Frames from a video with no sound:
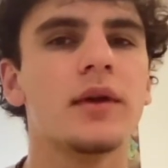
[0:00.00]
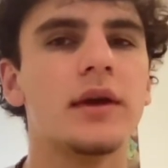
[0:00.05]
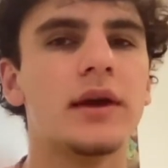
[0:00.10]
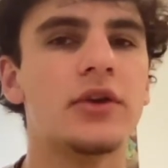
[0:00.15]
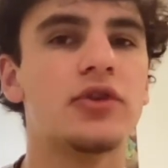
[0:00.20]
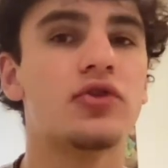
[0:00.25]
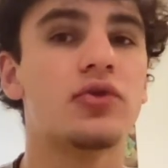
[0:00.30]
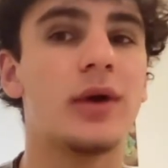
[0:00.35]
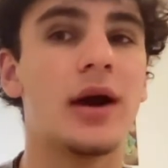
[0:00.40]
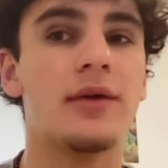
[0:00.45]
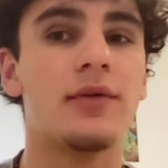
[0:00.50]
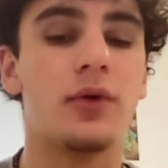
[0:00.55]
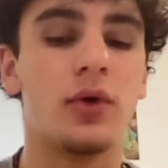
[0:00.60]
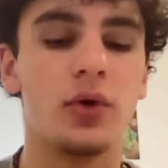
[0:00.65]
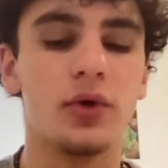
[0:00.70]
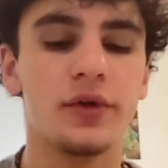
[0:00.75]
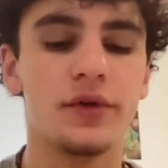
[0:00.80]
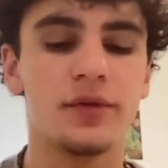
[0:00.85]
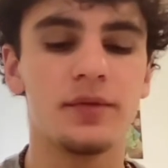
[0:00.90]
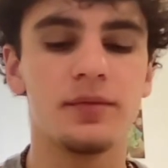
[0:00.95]
it
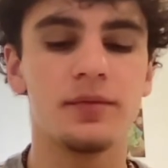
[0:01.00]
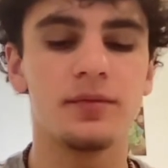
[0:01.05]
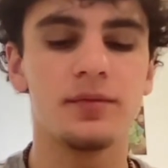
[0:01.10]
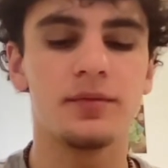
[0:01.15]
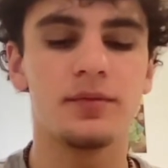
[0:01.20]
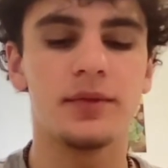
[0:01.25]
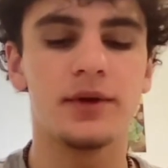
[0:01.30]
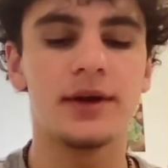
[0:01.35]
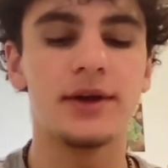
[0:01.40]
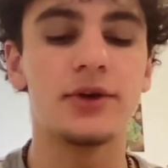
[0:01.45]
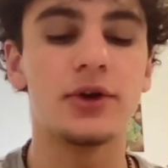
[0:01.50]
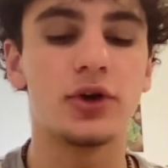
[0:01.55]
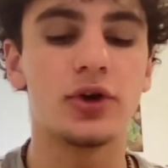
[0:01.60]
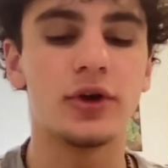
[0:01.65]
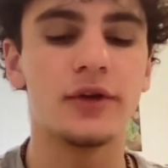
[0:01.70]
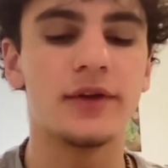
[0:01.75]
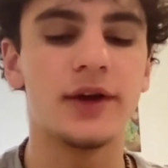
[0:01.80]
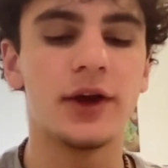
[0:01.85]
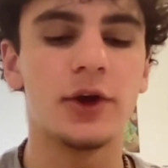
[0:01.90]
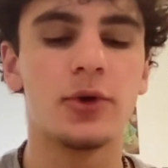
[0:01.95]
travels in the
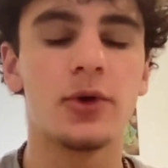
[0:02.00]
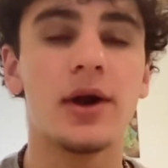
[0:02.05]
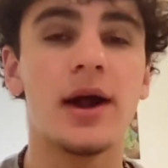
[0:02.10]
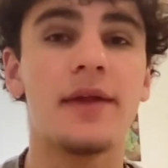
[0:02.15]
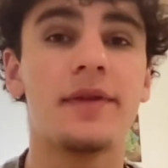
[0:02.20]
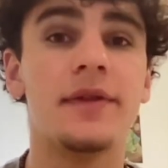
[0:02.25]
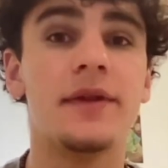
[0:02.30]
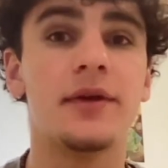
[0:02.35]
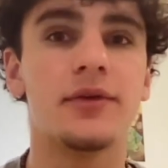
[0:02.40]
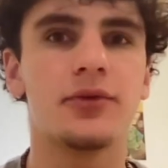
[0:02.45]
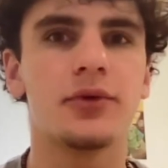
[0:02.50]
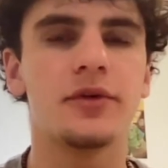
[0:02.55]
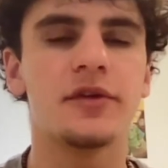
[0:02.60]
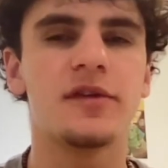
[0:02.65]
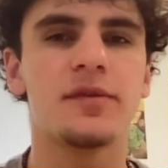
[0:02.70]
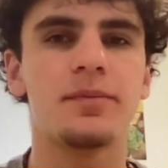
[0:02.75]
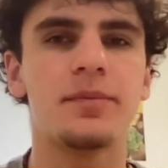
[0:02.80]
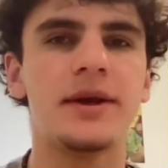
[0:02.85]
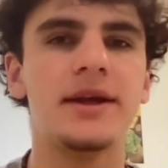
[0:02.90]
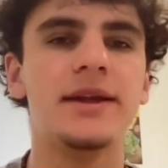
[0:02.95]
container at different
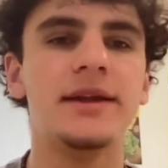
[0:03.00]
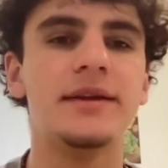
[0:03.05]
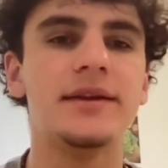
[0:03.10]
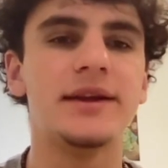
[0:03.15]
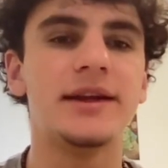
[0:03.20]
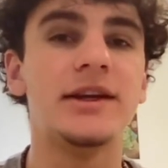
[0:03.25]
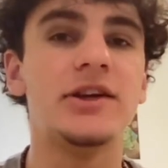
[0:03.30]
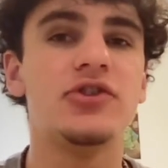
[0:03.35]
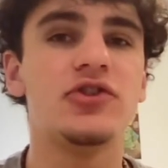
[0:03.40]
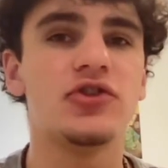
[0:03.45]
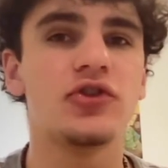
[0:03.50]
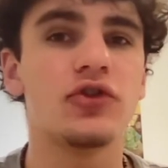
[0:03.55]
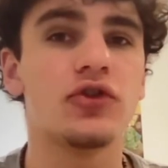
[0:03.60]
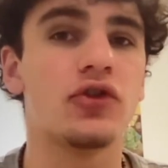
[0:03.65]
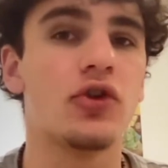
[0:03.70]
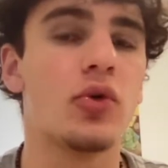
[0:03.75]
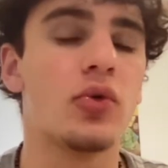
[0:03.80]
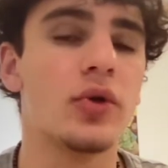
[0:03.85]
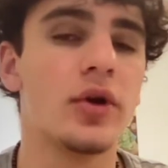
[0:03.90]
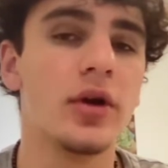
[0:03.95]
speed in each
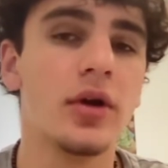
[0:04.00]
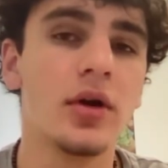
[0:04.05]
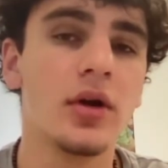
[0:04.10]
zone